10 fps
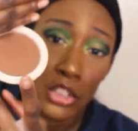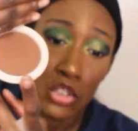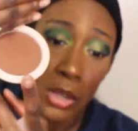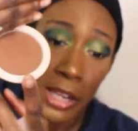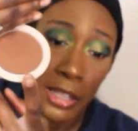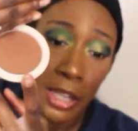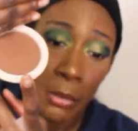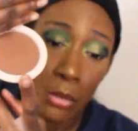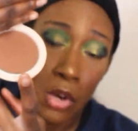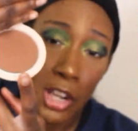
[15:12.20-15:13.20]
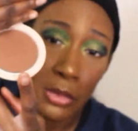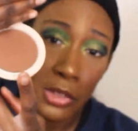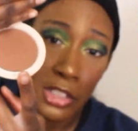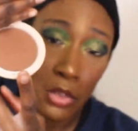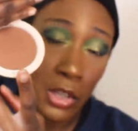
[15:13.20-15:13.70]
try to um, bronze
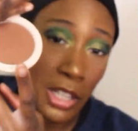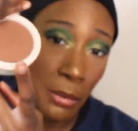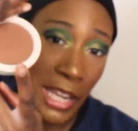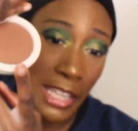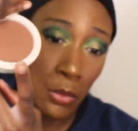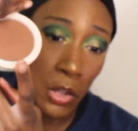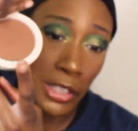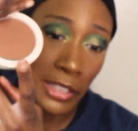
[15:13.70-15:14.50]
with this in order to make it work